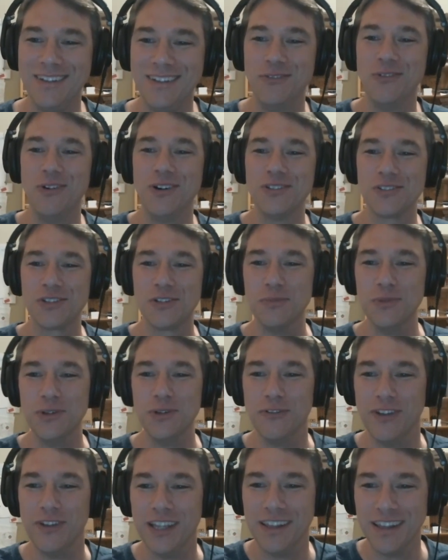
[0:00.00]
was the
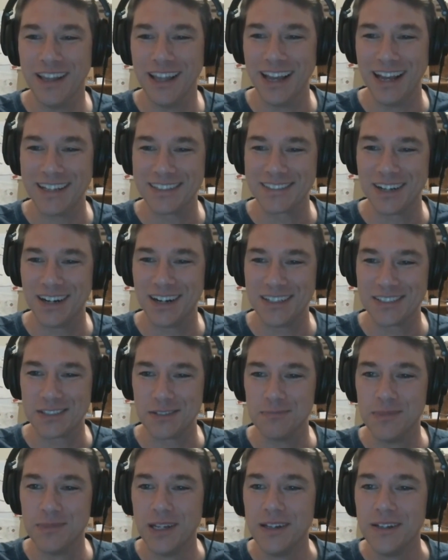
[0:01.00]
movie. That's awesome.